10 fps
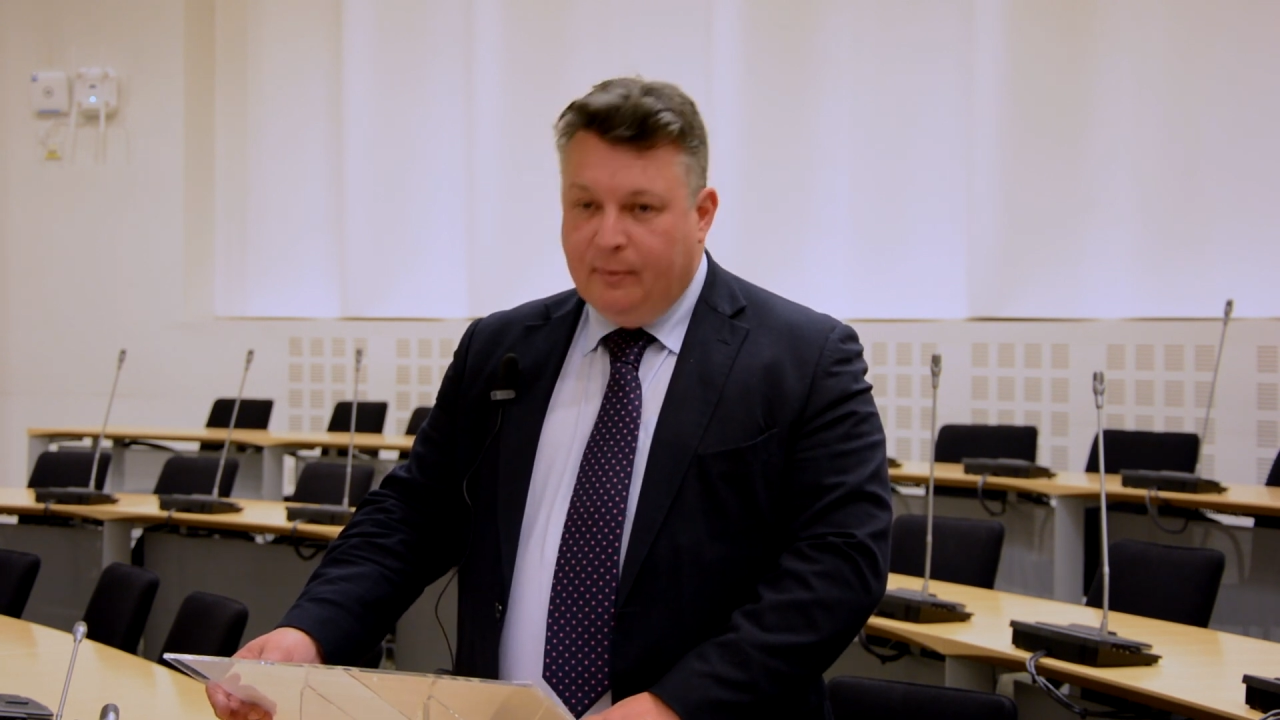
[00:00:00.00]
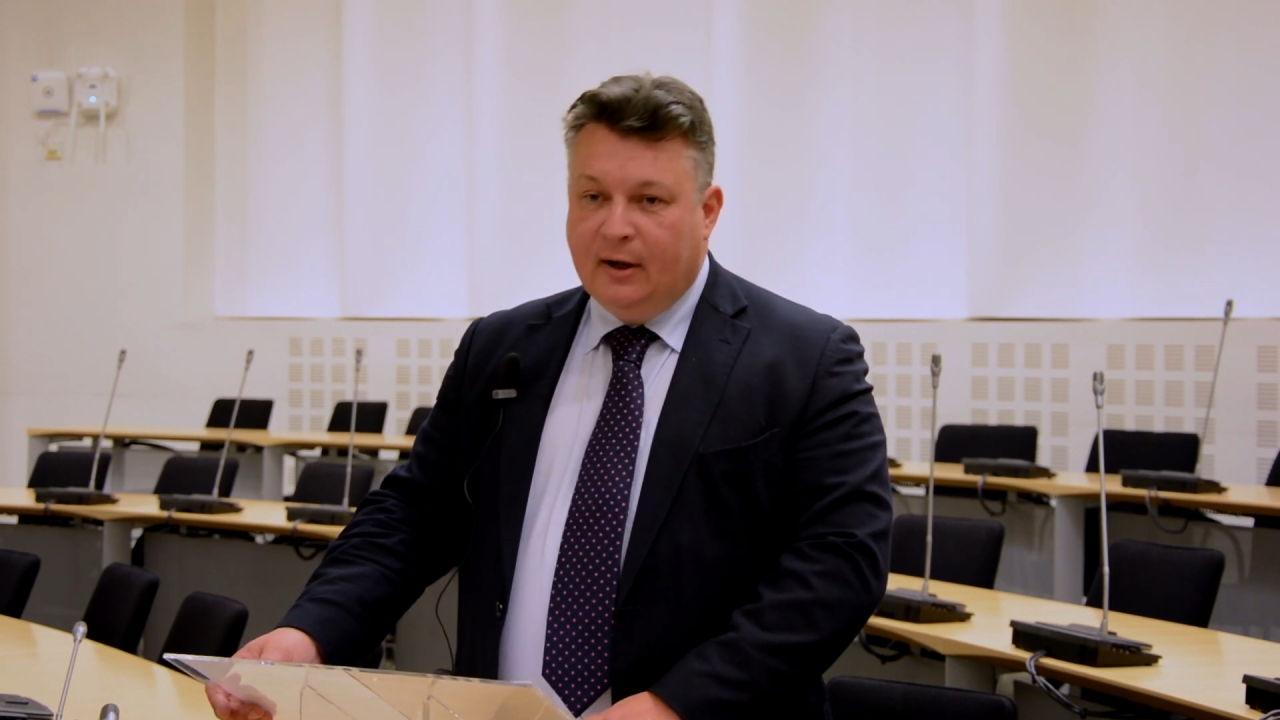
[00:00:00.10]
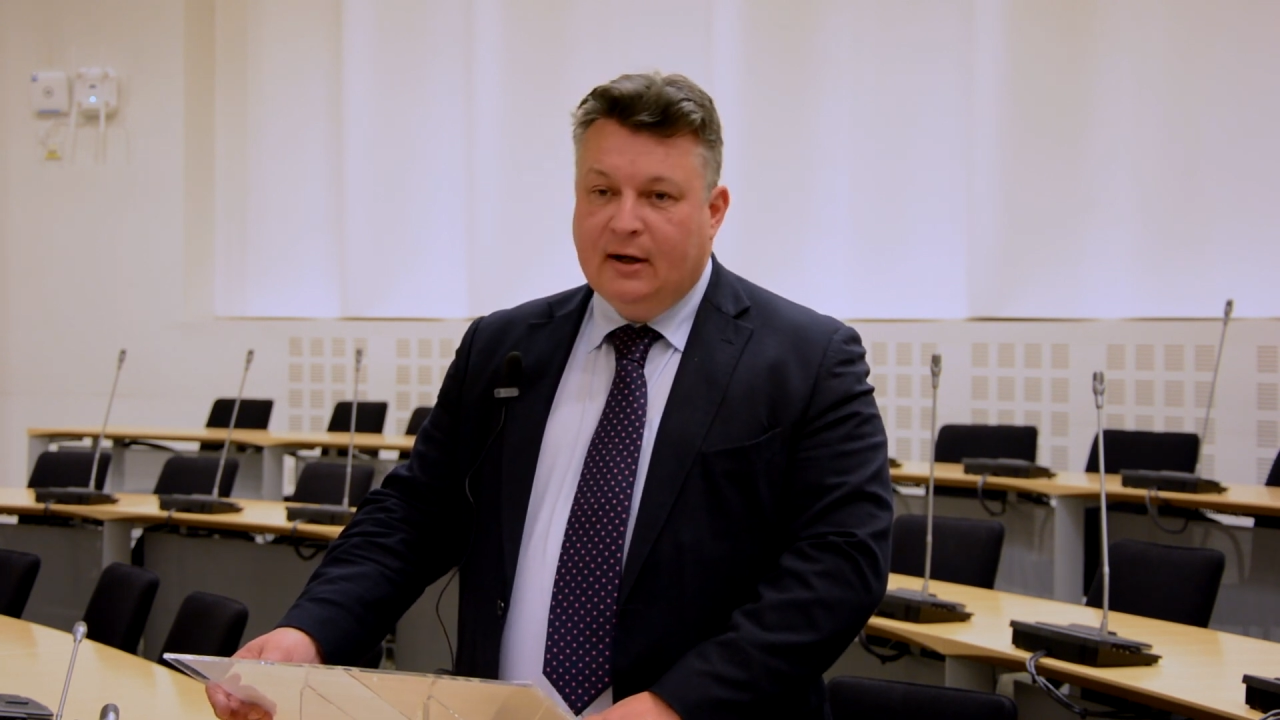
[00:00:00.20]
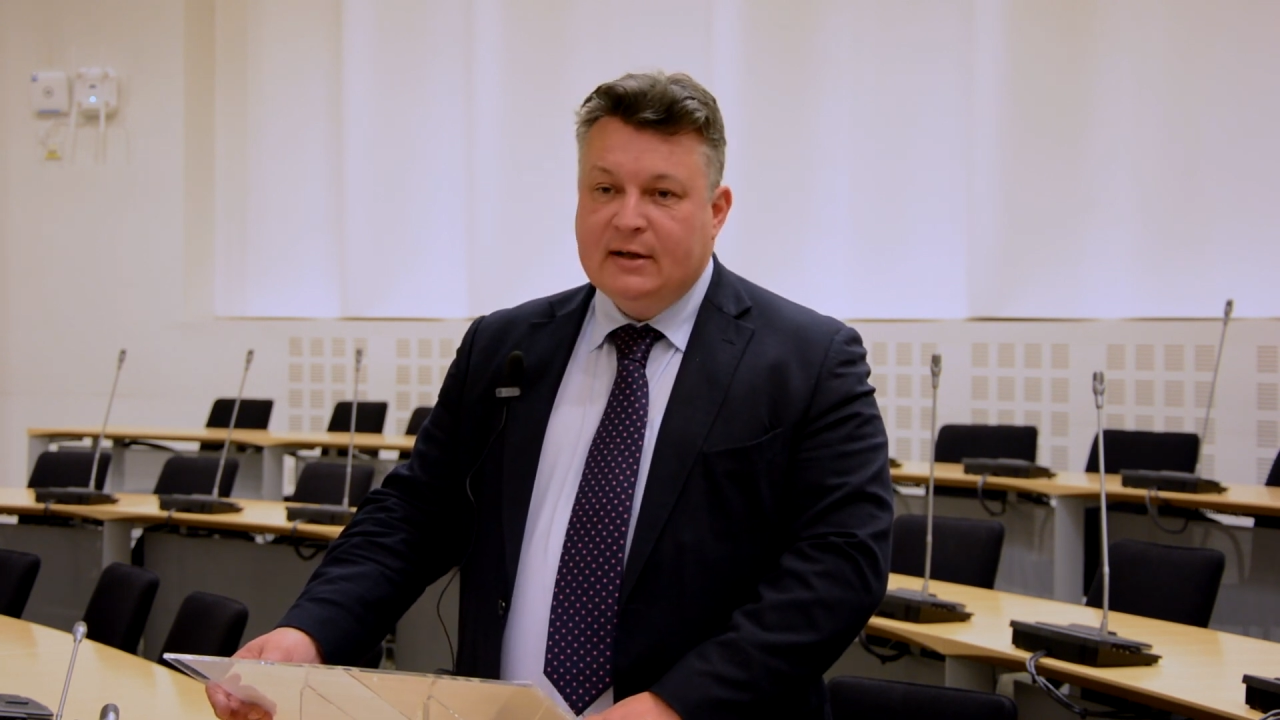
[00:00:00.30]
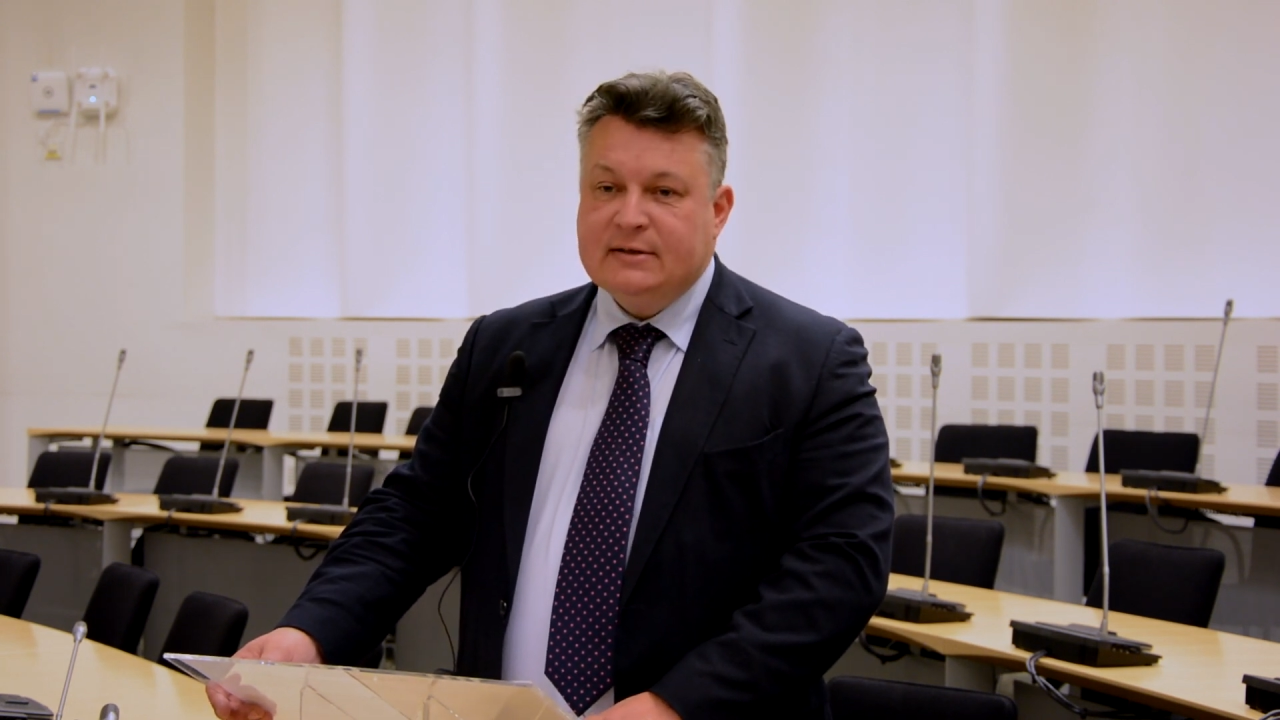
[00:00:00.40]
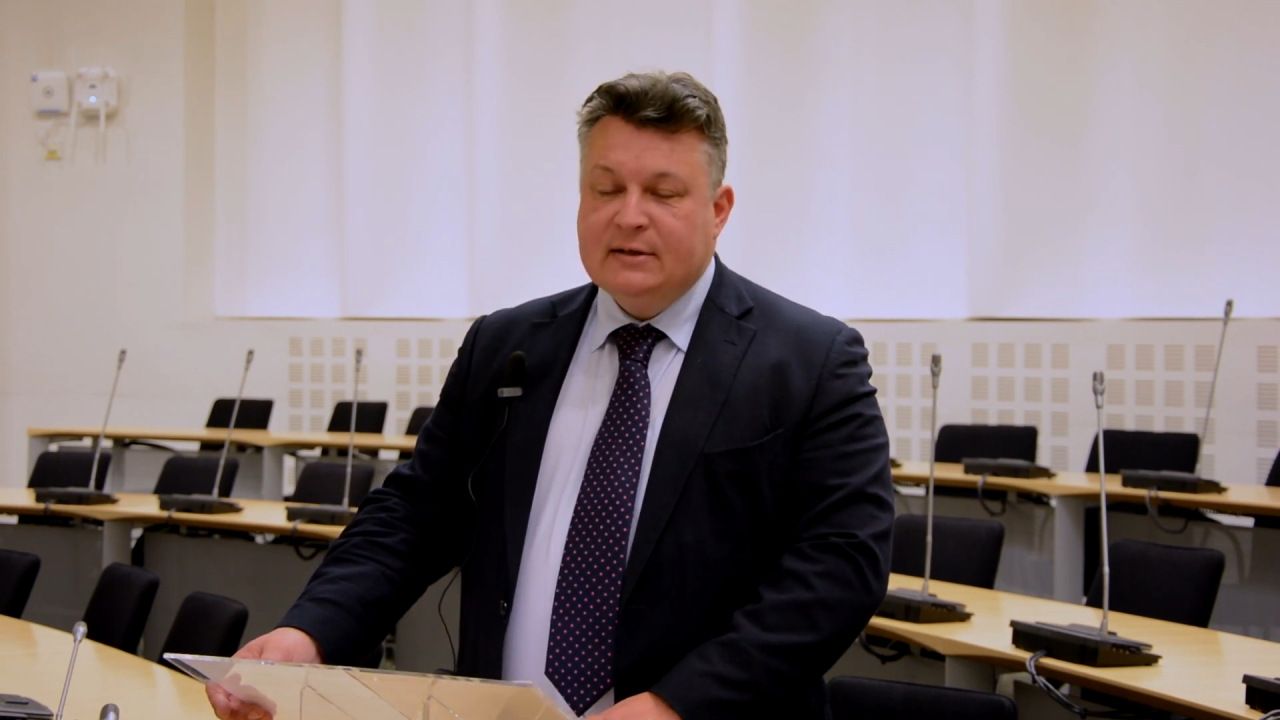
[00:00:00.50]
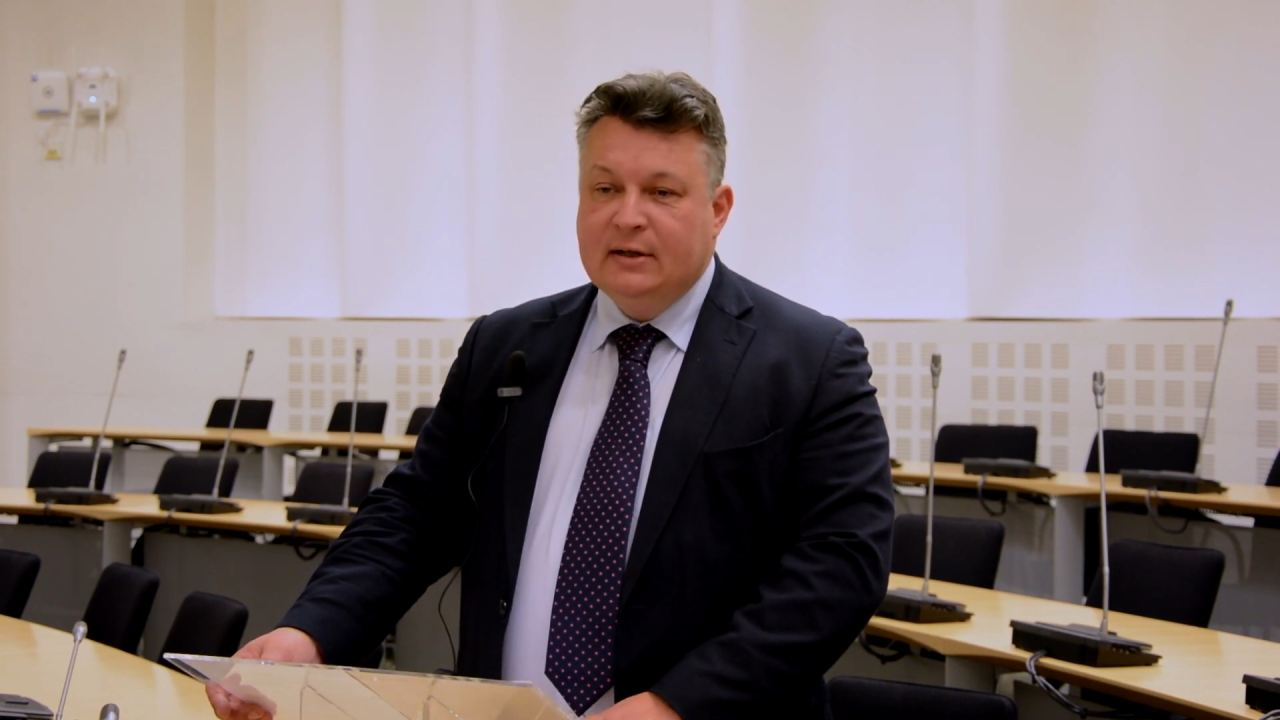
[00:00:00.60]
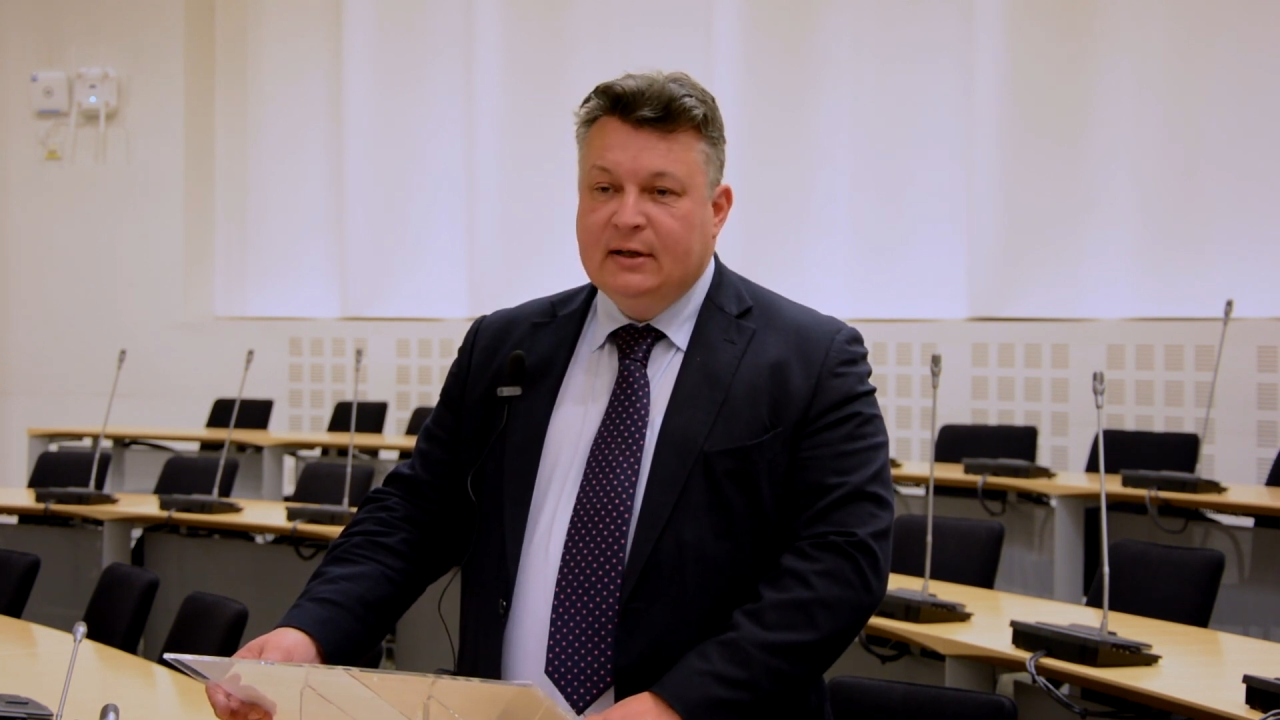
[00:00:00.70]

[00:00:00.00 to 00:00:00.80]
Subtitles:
part